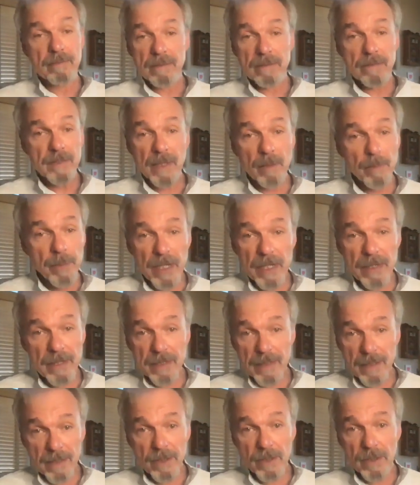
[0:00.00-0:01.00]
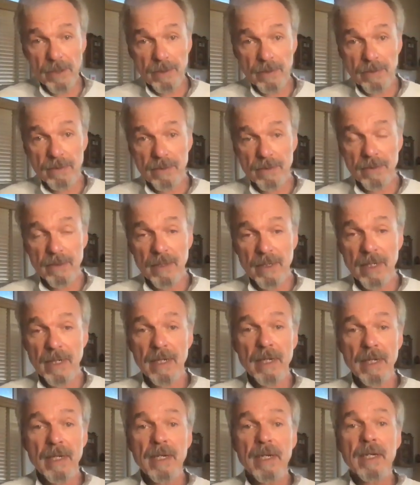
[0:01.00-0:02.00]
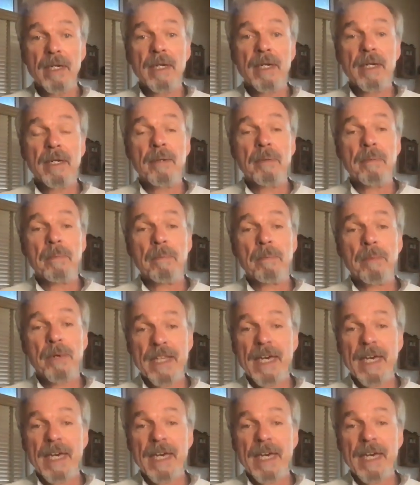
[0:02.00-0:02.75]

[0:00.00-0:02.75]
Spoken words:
It's not a bad thing to do. But